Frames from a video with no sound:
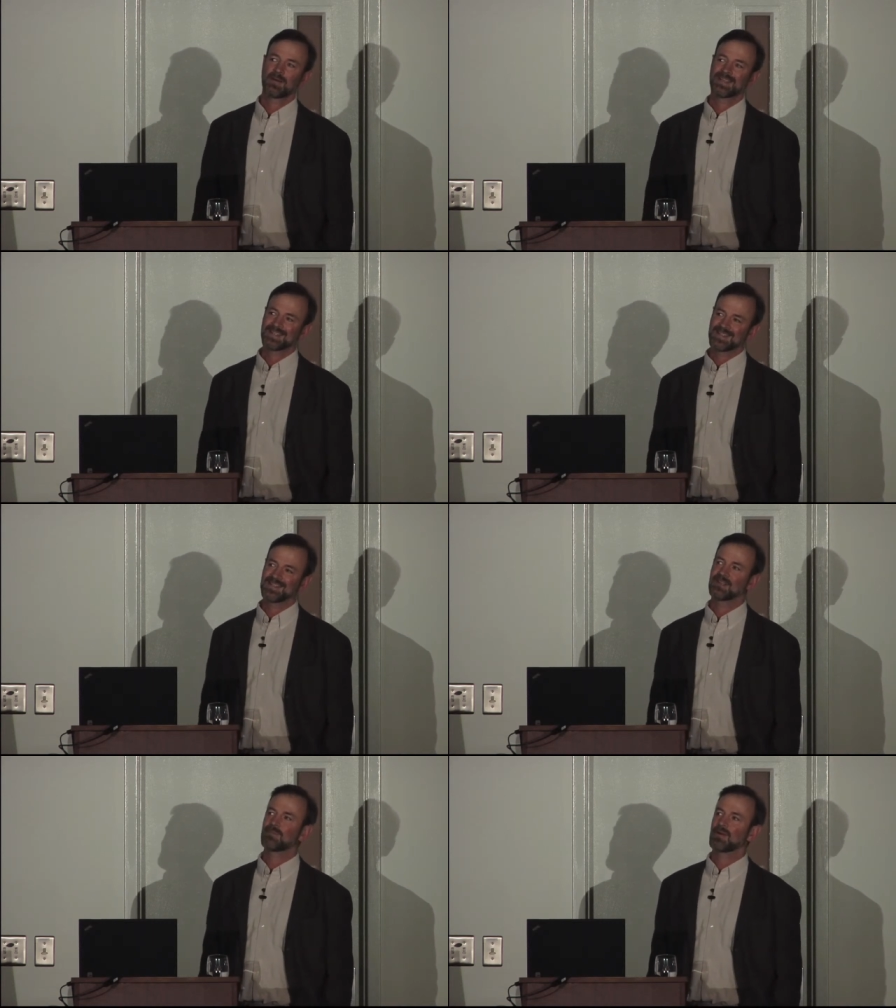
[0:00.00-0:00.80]
I think
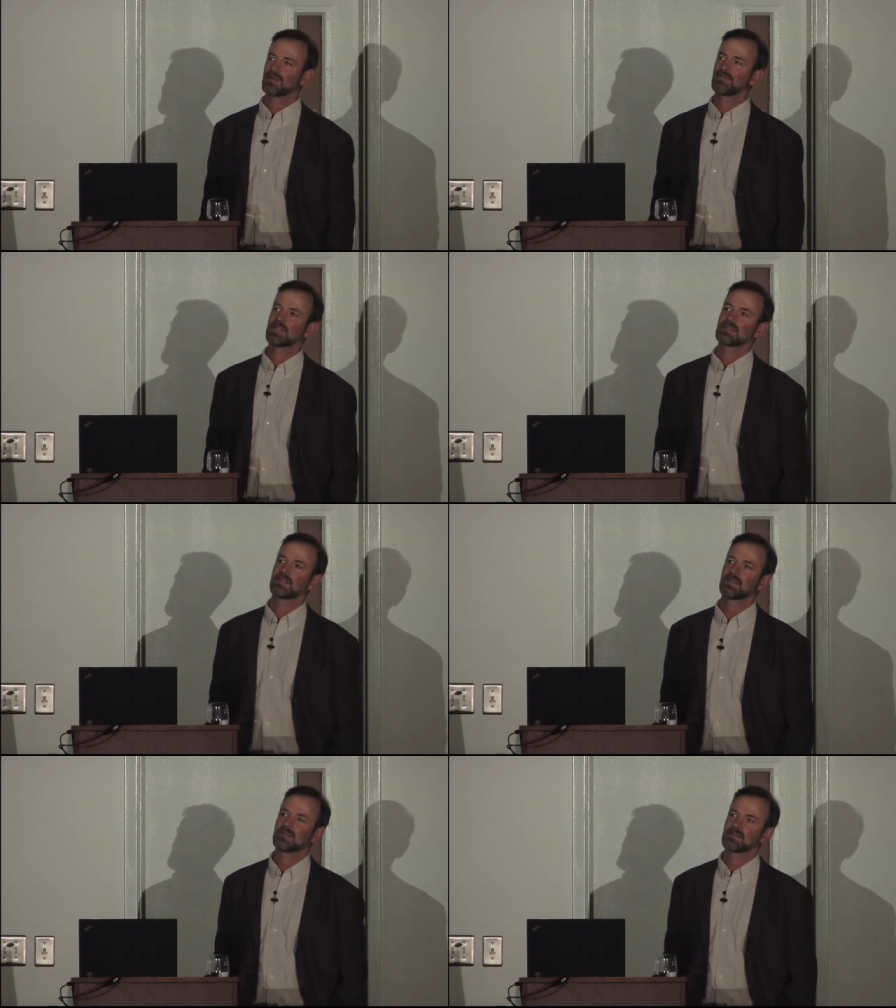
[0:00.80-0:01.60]
you know part of it is
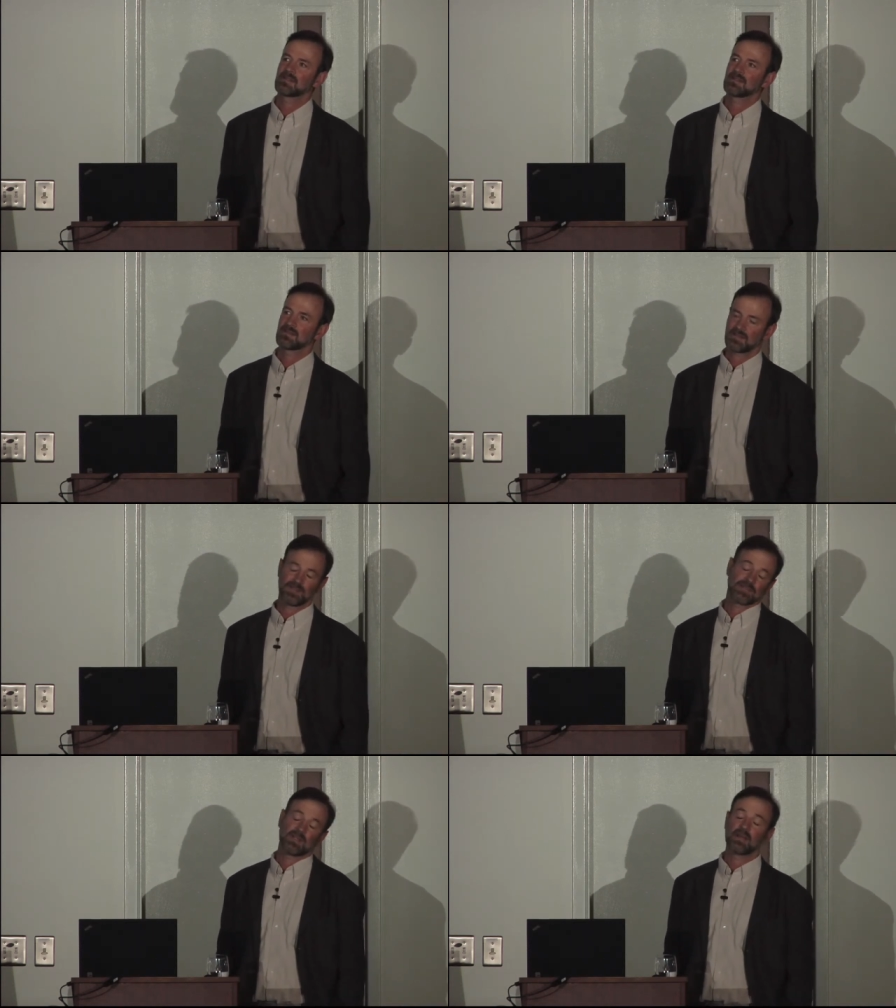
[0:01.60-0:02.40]
that there's, there's
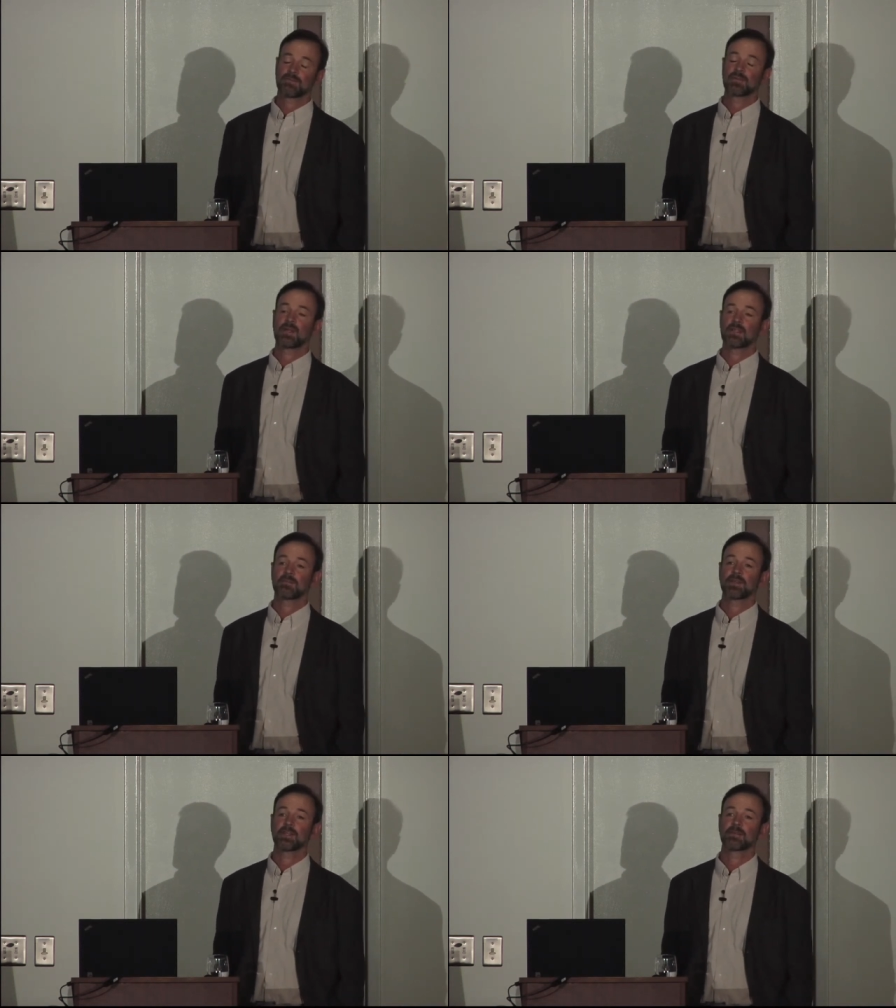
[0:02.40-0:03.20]
also a lot of prey up
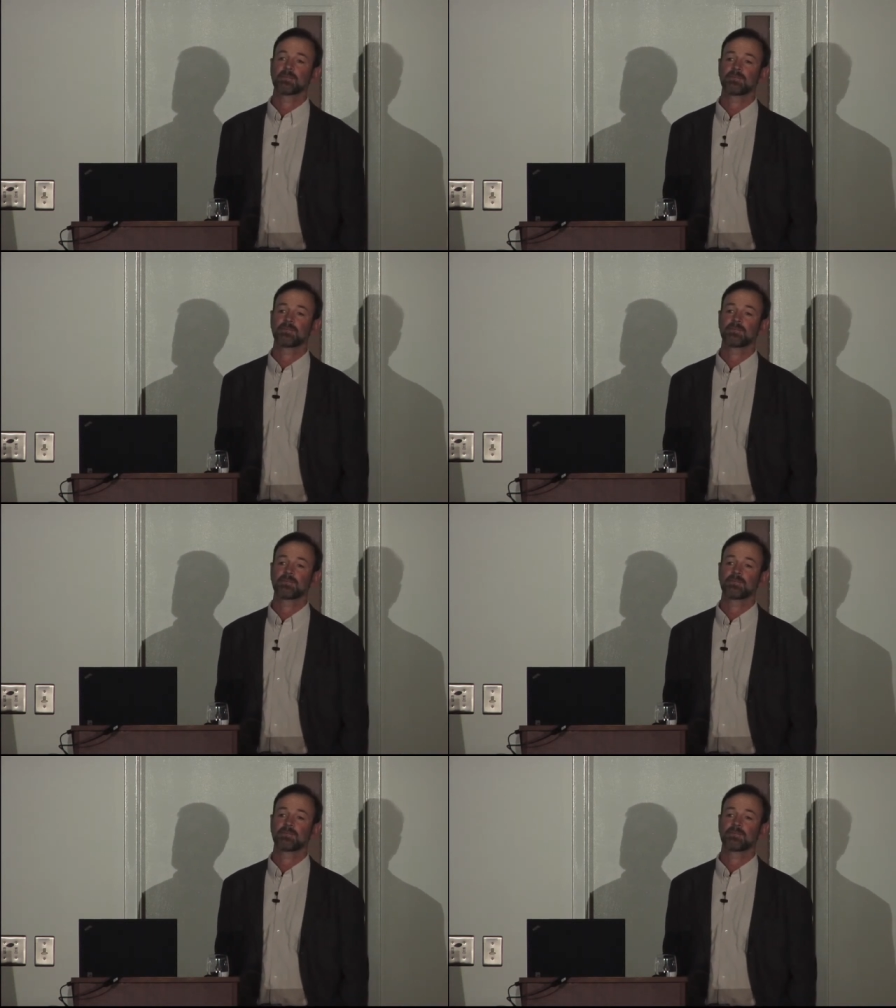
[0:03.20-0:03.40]
there.